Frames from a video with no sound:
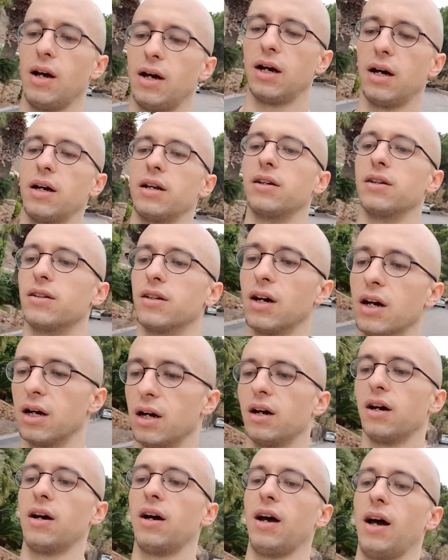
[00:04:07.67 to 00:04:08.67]
and
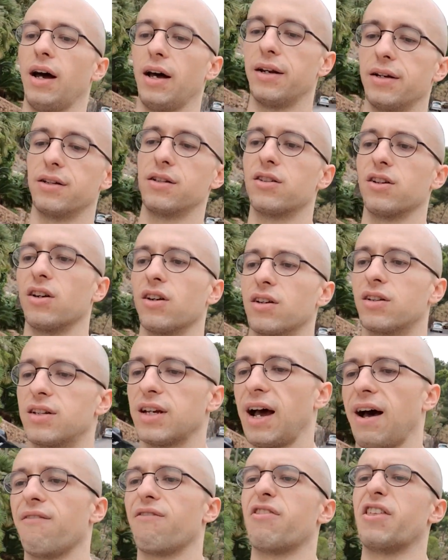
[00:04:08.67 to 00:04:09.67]
uh, and to,
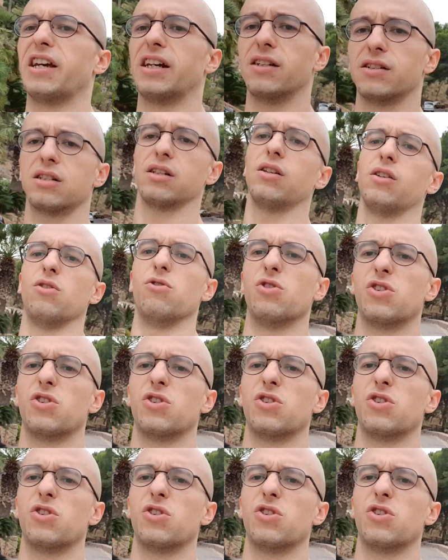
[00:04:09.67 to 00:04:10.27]
to have things that you